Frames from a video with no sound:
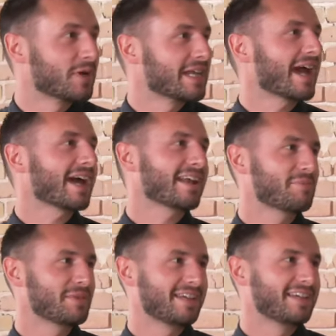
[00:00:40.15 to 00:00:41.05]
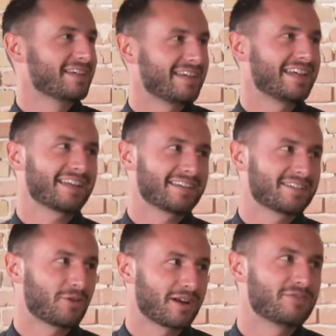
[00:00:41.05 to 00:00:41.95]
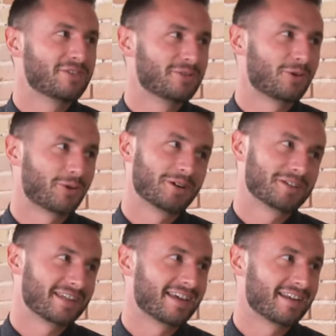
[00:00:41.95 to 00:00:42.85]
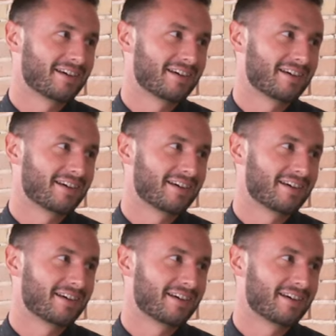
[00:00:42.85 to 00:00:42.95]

But he had quite a few quarters to get